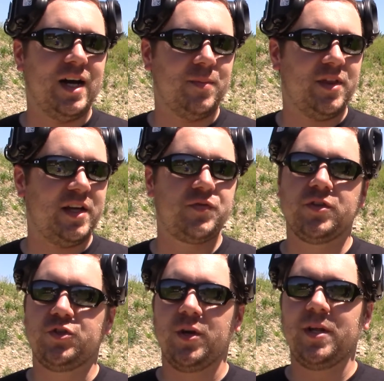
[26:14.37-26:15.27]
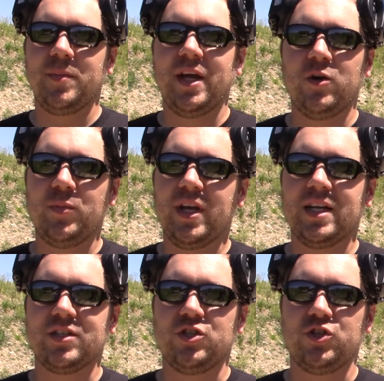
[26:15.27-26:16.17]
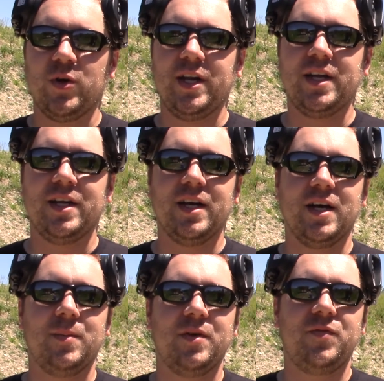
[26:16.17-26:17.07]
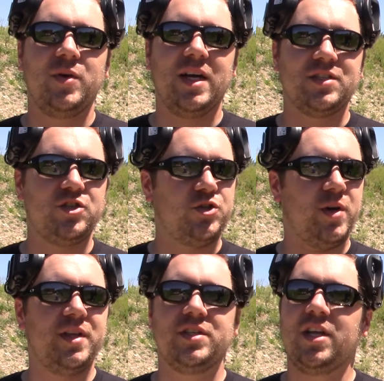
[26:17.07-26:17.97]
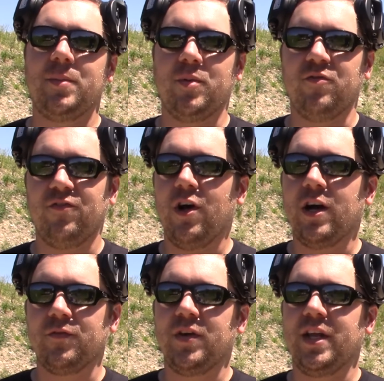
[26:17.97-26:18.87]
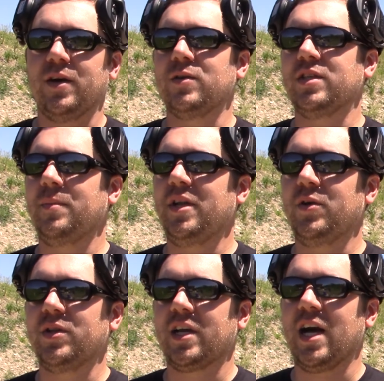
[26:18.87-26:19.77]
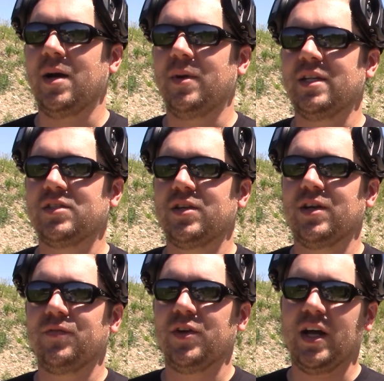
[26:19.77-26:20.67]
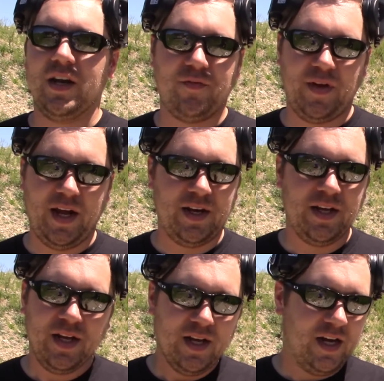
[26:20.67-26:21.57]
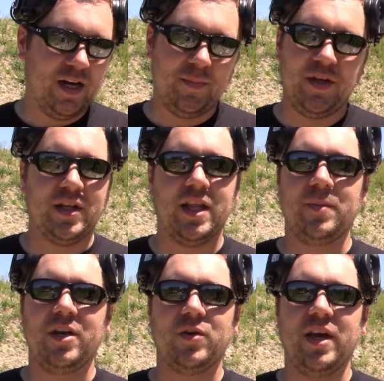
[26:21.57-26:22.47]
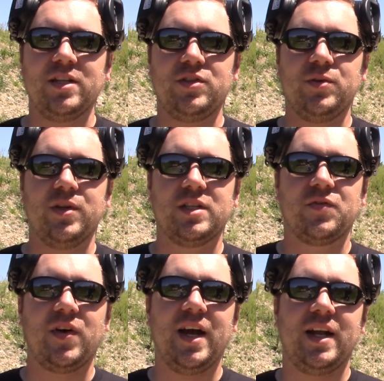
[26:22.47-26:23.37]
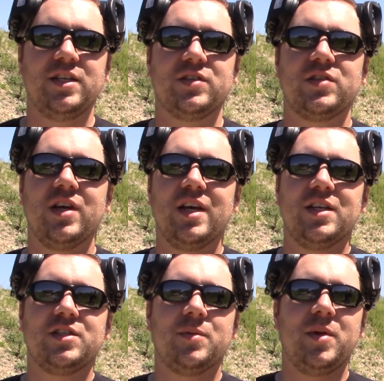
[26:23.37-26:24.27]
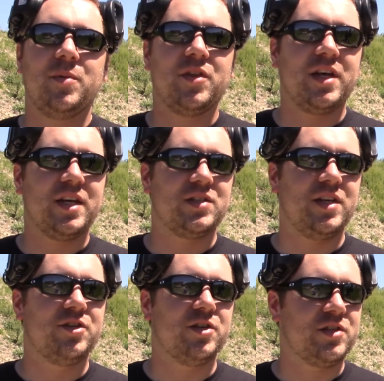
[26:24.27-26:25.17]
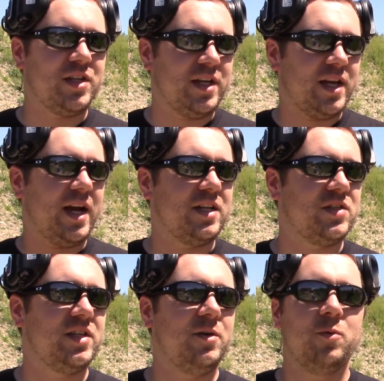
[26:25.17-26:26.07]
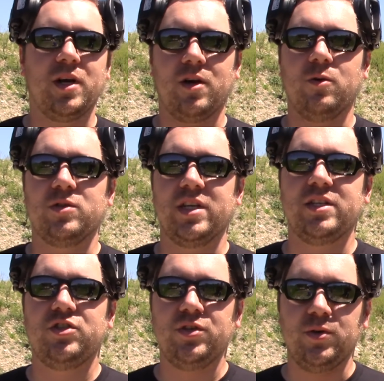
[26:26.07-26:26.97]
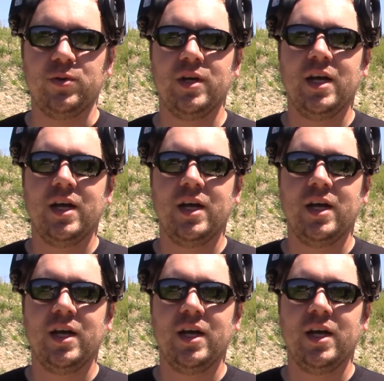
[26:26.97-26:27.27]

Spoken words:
thanks for joining me. I hope you guys enjoyed it. If you guys enjoy these type of vlog videos, let me know in the comments, or if you're not a fan, you can let me know that too. That's fine. Some people think it's interesting to kind of see what goes into